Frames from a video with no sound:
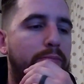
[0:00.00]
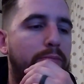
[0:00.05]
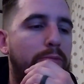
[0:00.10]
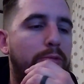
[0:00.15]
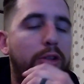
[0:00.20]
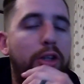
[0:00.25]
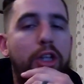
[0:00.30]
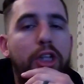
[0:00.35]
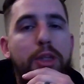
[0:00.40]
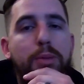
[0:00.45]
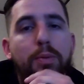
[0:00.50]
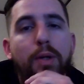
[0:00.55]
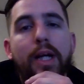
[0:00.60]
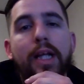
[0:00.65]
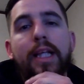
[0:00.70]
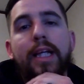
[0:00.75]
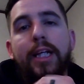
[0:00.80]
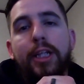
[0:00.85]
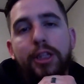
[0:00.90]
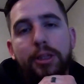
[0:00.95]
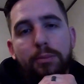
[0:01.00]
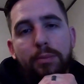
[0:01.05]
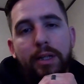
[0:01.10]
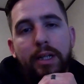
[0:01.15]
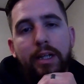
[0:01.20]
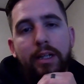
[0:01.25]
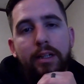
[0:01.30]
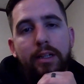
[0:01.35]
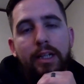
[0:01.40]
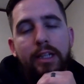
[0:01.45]
We're going to spray the engine
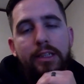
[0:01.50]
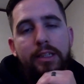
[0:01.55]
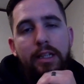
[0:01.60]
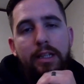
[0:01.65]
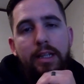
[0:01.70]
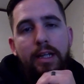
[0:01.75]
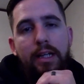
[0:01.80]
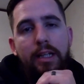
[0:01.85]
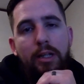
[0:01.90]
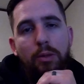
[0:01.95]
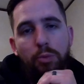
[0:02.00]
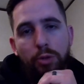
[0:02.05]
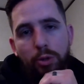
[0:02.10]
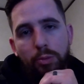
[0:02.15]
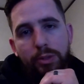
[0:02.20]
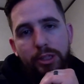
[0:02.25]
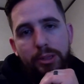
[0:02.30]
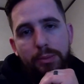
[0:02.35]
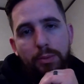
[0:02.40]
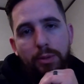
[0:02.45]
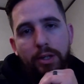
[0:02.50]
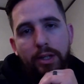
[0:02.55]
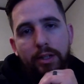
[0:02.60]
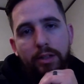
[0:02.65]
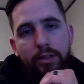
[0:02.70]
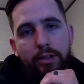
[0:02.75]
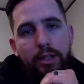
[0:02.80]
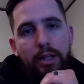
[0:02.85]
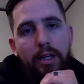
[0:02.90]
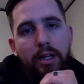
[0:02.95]
bay. That's the thing that will be
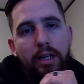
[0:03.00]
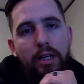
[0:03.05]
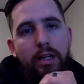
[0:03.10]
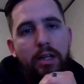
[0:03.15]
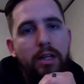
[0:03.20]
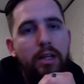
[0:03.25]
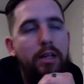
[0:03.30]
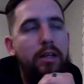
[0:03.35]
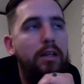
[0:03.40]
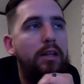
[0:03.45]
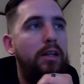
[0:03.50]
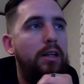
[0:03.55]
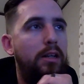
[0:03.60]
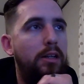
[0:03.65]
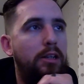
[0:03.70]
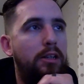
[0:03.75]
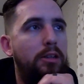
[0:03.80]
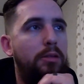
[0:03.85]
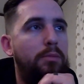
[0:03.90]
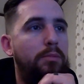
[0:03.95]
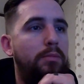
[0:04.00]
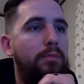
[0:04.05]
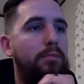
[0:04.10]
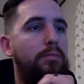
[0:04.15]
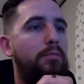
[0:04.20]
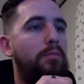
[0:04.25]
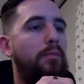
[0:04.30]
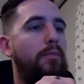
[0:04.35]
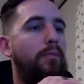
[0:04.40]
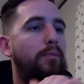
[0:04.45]
sprayed, okay? And
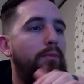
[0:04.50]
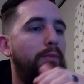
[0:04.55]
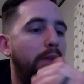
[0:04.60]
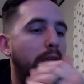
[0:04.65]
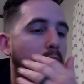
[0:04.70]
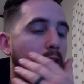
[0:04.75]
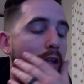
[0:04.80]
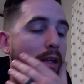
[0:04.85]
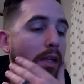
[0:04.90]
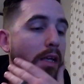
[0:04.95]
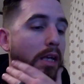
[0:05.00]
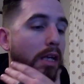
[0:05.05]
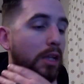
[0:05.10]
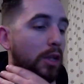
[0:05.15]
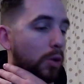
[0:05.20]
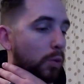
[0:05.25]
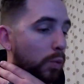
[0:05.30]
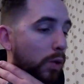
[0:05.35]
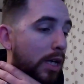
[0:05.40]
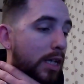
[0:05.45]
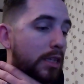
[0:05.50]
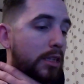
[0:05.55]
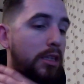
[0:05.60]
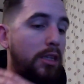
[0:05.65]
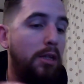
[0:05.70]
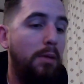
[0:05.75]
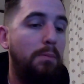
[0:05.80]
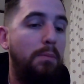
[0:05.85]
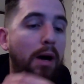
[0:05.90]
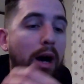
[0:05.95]
then the rest
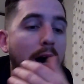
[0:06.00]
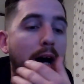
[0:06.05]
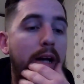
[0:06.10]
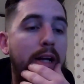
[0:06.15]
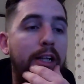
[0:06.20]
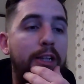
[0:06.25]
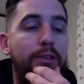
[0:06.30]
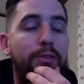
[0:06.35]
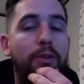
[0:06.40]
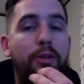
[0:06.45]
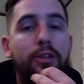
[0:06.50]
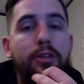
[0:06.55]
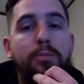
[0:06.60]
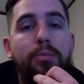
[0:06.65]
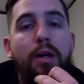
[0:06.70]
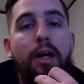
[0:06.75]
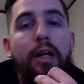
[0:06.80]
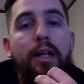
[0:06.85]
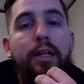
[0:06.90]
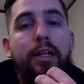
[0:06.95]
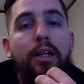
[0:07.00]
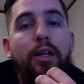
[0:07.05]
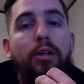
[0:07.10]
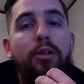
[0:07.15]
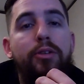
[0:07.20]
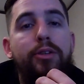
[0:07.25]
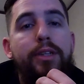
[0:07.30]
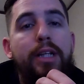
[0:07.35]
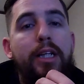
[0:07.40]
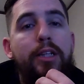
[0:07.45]
of the body, as far as the body
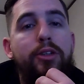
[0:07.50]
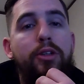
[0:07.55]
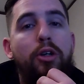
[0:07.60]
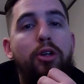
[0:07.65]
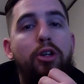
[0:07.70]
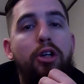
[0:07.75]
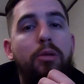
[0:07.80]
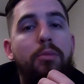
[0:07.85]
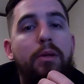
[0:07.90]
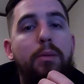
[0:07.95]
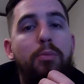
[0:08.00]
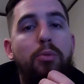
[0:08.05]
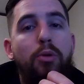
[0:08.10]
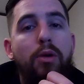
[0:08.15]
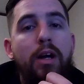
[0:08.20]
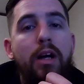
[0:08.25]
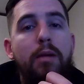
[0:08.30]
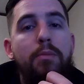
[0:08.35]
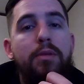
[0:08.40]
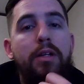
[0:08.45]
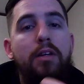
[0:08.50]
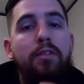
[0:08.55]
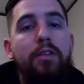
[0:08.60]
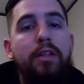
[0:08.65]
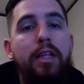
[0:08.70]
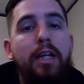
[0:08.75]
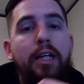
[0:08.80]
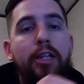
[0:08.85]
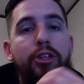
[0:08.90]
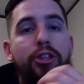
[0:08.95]
goes, that's all going to be prepped,
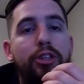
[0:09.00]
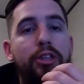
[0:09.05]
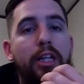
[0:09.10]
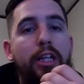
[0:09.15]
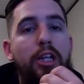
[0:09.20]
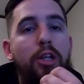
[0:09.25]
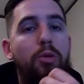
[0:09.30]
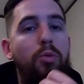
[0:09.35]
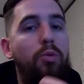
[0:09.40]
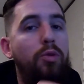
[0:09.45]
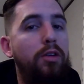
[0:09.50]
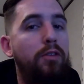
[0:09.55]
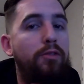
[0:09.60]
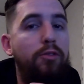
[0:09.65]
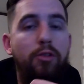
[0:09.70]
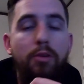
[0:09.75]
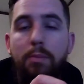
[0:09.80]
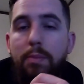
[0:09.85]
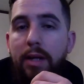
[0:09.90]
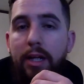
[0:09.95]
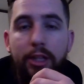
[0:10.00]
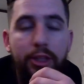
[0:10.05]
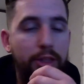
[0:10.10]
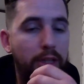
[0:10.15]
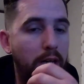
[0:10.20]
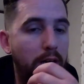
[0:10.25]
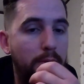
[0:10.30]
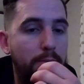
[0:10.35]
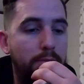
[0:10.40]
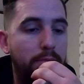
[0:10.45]
everything just like you would for a paint
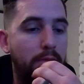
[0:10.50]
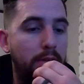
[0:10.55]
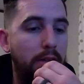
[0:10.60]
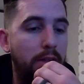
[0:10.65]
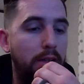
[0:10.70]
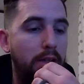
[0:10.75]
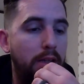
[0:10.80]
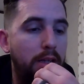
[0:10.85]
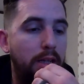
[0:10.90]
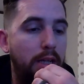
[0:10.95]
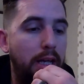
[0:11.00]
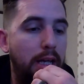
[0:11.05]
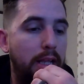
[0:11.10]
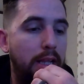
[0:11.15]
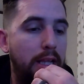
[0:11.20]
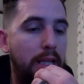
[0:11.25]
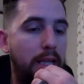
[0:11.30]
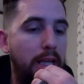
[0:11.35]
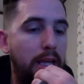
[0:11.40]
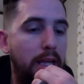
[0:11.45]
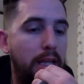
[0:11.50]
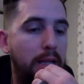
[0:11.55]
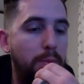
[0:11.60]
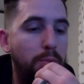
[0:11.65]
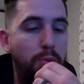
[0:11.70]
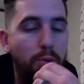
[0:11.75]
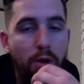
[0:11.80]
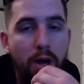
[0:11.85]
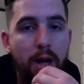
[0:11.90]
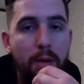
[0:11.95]
job, and
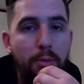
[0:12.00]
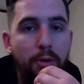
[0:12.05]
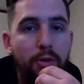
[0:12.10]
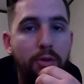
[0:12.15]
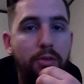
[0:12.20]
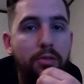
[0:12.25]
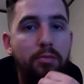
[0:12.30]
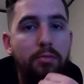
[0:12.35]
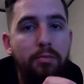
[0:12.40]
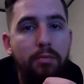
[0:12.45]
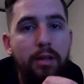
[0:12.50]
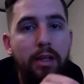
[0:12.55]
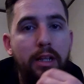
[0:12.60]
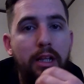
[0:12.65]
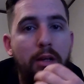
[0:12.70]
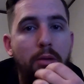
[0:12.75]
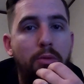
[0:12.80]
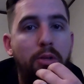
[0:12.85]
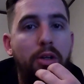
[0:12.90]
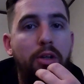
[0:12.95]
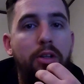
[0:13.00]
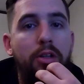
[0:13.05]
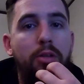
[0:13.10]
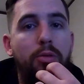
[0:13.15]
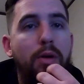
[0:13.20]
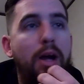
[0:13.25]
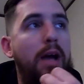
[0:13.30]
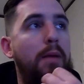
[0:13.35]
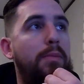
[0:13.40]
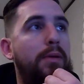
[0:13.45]
then primered, and then we're going
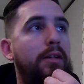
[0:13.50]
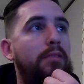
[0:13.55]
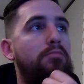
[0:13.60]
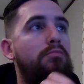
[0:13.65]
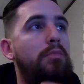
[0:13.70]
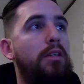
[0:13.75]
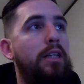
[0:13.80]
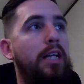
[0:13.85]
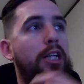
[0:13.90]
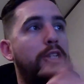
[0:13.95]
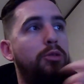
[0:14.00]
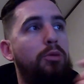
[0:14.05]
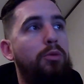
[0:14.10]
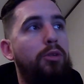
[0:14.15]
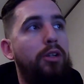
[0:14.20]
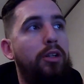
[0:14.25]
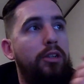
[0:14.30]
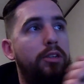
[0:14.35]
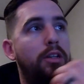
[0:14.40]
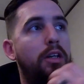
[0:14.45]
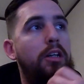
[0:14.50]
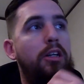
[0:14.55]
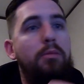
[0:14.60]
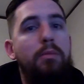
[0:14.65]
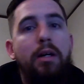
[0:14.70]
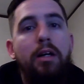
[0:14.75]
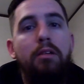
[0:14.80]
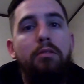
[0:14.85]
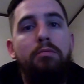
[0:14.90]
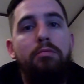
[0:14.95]
to wrap it. And that's what we're going to talk
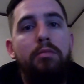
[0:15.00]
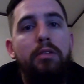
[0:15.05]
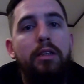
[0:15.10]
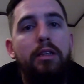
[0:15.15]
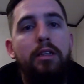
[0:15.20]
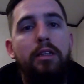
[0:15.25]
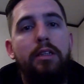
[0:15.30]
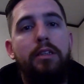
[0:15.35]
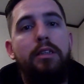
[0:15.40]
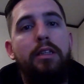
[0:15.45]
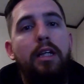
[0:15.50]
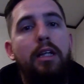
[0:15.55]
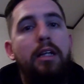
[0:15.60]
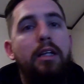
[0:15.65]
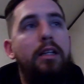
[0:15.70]
about in this